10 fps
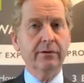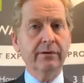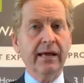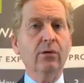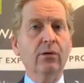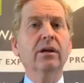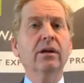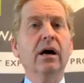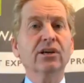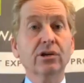Now,
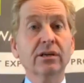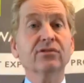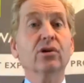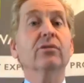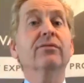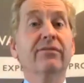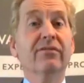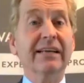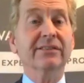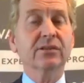I could have gone for
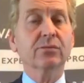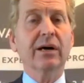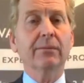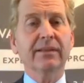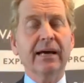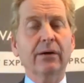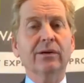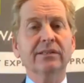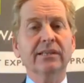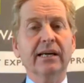flats as well, but that would
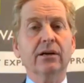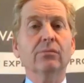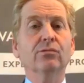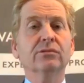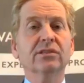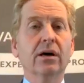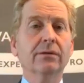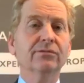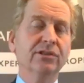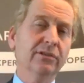have taken a lot more
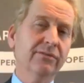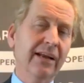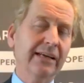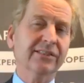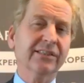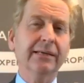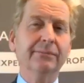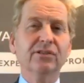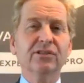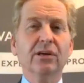time to do the flat scheme
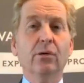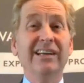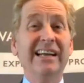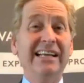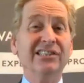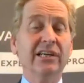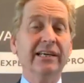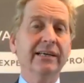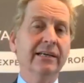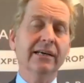and so on. And
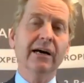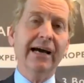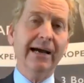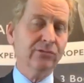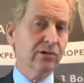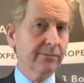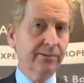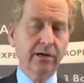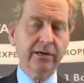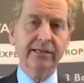actually, I haven't got the
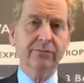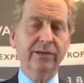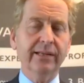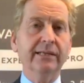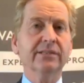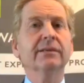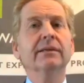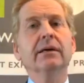parking with it.